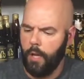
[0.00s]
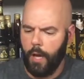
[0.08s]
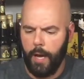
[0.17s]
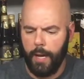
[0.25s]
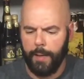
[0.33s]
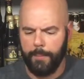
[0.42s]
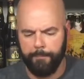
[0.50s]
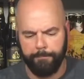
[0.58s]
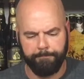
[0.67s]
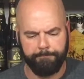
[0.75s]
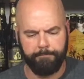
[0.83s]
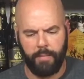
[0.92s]
I
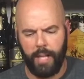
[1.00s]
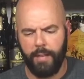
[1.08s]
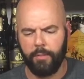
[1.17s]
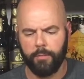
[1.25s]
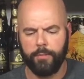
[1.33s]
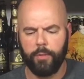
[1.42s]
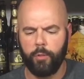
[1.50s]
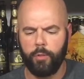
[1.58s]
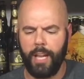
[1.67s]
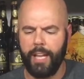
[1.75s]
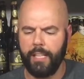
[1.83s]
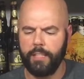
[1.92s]
haven't reviewed
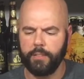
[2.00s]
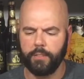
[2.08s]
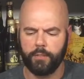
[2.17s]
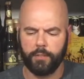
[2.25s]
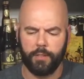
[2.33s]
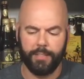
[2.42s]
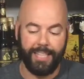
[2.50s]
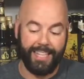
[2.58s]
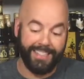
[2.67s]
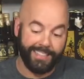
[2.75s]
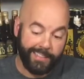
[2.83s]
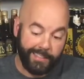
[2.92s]
Haze
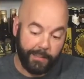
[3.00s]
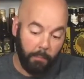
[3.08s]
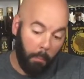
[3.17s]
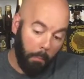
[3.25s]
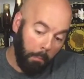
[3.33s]
lately,